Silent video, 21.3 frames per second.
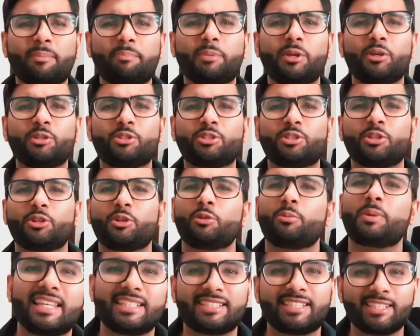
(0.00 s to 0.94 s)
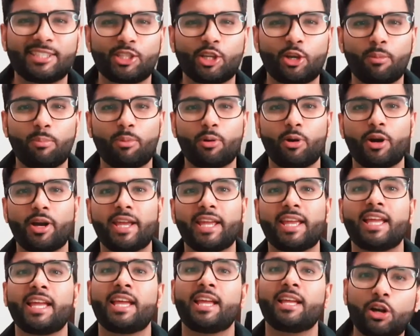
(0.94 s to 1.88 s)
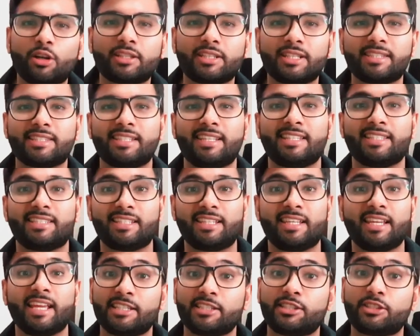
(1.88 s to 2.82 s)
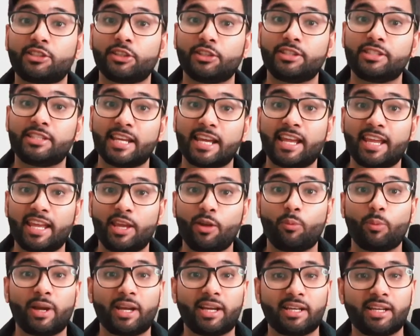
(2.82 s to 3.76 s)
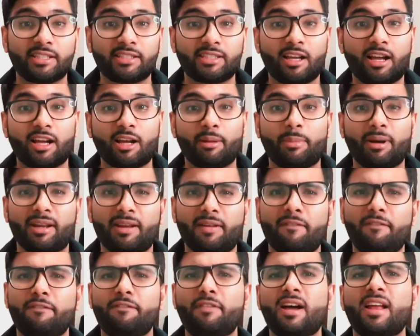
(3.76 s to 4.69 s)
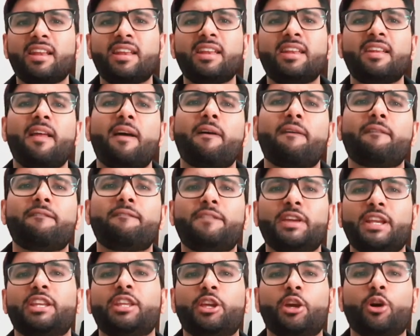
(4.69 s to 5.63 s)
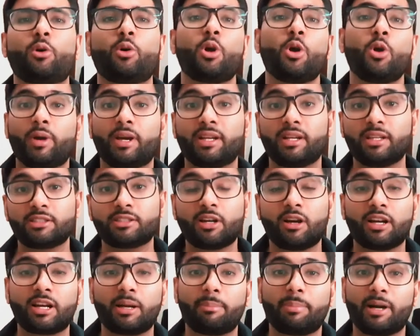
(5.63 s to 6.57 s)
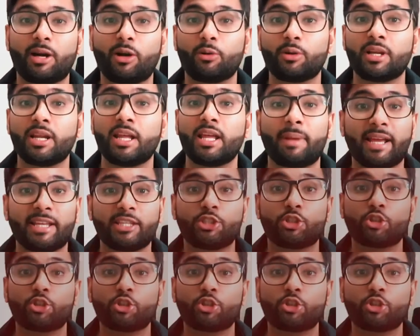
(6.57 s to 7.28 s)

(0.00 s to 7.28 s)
up, YouTube? This is your boy, Dr. Zizi, and today we're gonna talk about a fun video. We're gonna talk about my